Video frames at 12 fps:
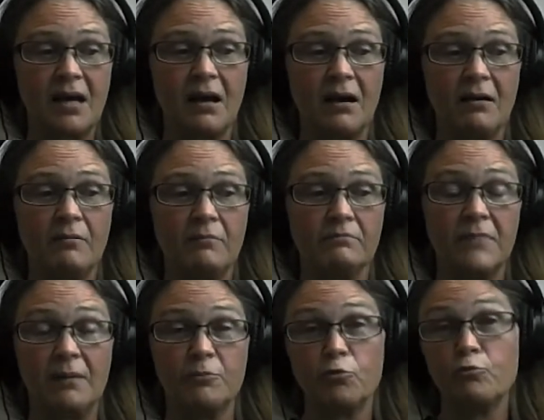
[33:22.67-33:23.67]

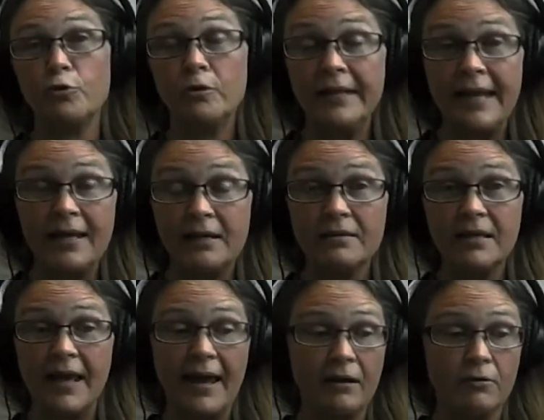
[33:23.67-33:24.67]
I'm not ruling anything
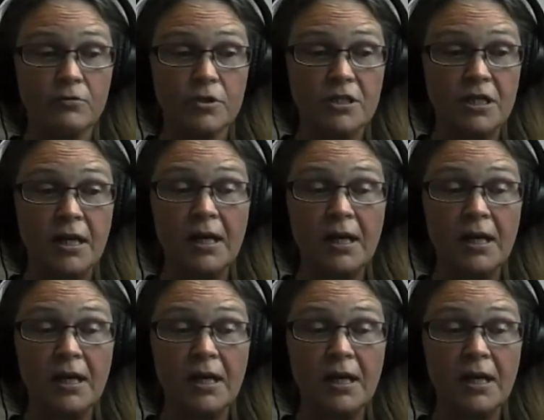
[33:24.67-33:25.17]
out,